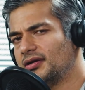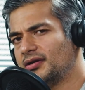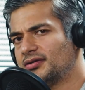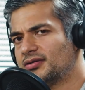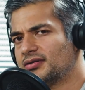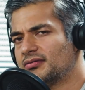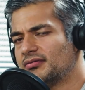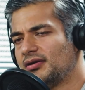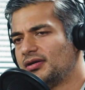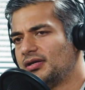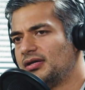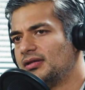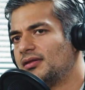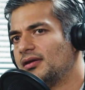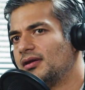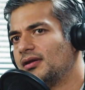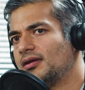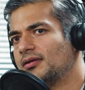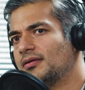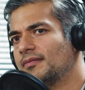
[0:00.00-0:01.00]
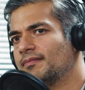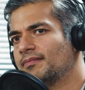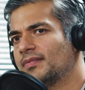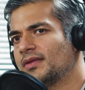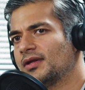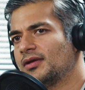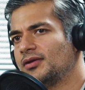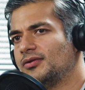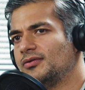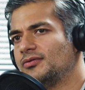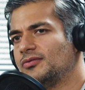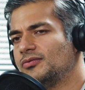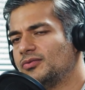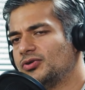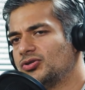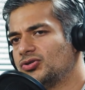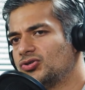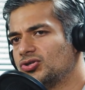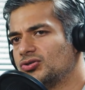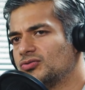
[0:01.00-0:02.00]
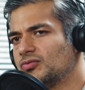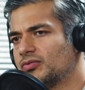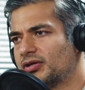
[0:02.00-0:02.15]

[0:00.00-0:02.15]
Is there anything you wish you